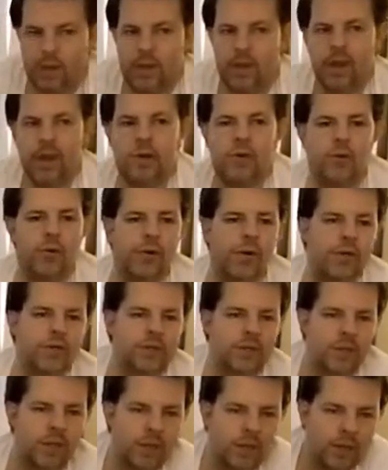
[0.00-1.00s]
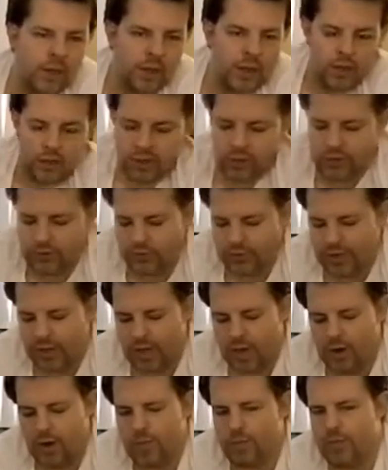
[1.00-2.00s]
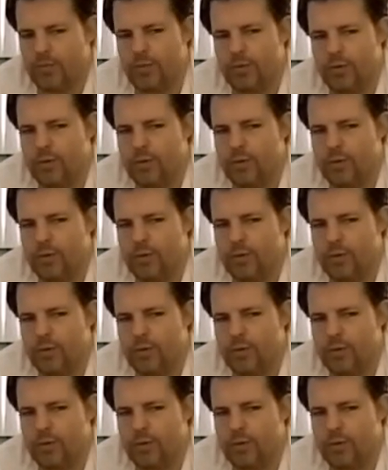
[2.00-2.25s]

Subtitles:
Of course, Yu-Gi-Oh